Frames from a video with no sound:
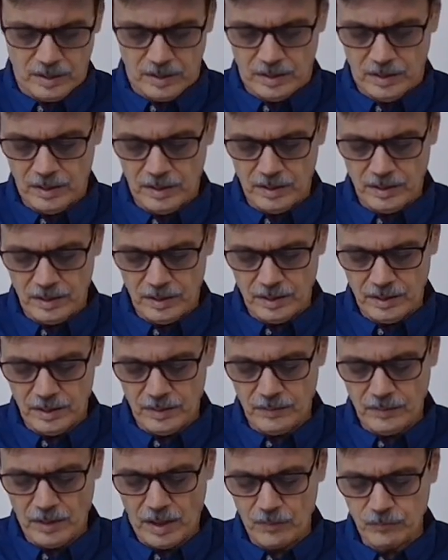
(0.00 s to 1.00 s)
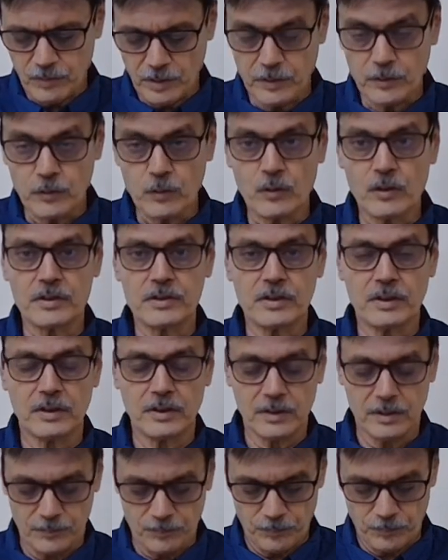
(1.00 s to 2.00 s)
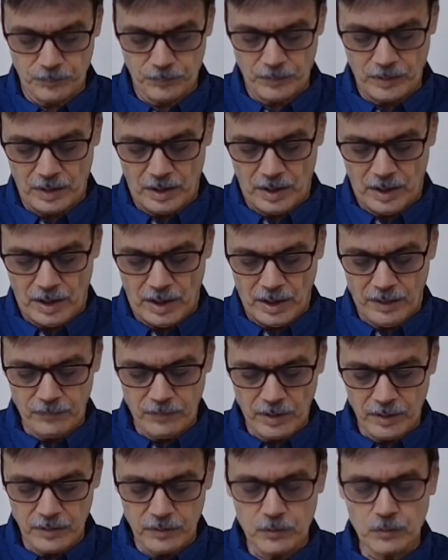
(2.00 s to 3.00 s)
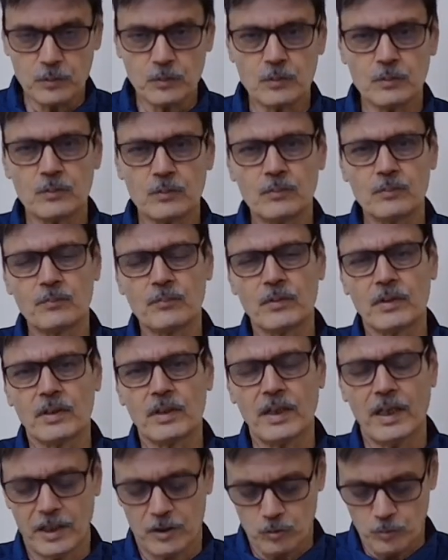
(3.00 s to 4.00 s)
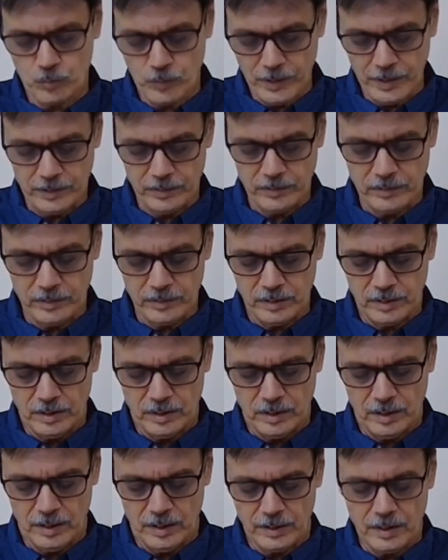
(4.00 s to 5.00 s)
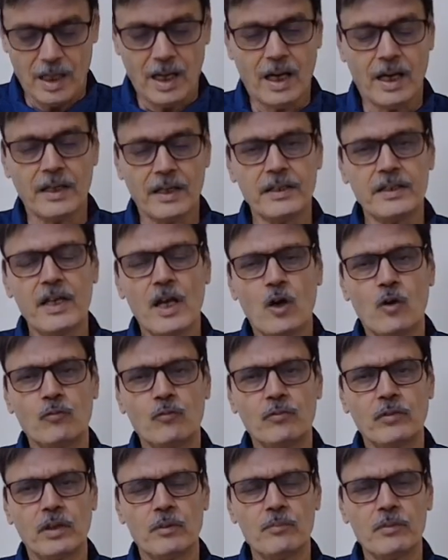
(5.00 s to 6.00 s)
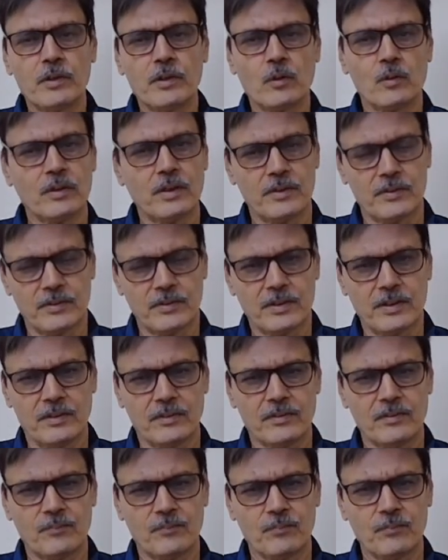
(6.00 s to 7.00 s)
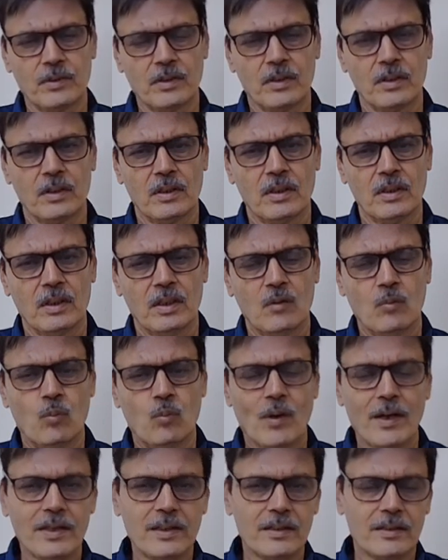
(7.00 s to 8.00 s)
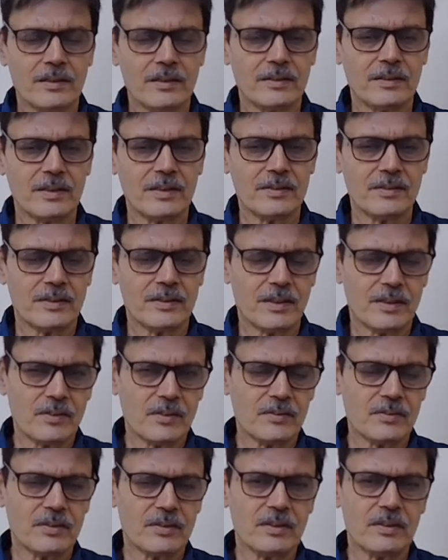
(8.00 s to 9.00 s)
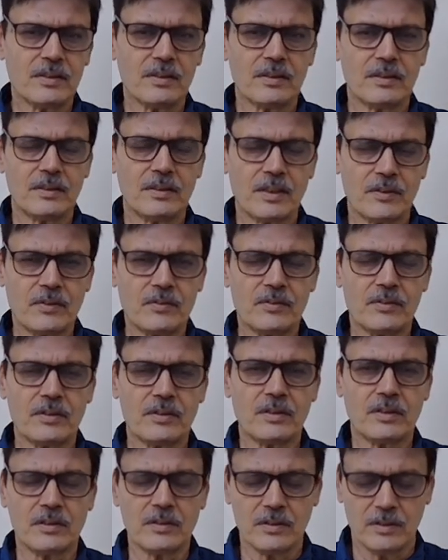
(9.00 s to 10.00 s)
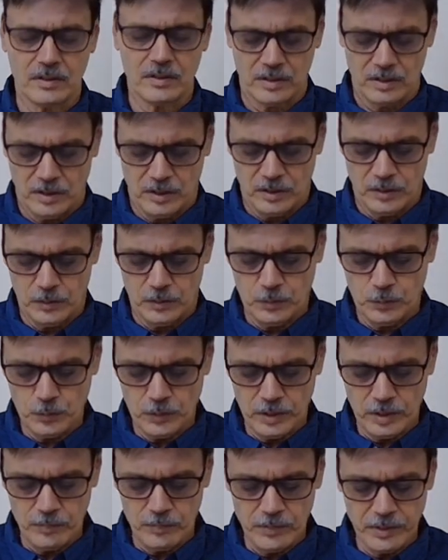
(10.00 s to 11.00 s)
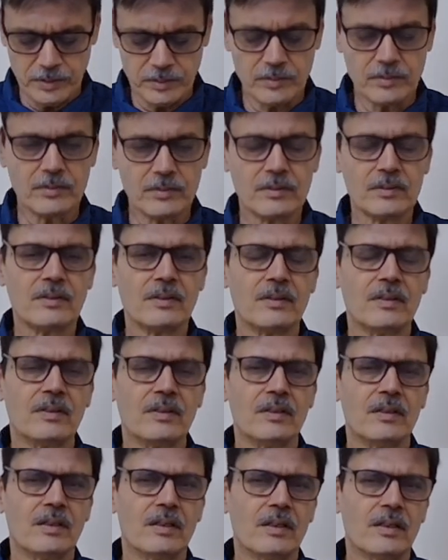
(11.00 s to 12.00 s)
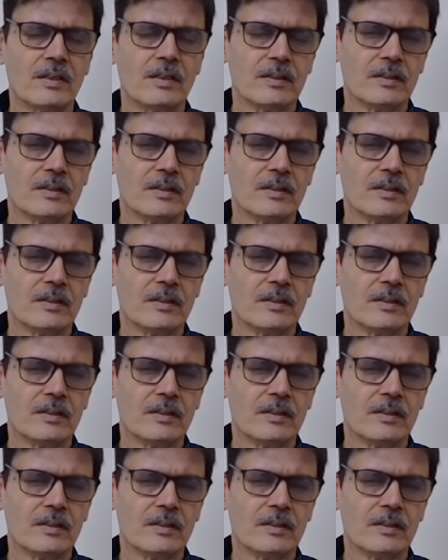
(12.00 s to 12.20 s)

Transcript: uh, after introduction, I have tried to explain the idea of limit on the state why there is a necessary necessity to limit the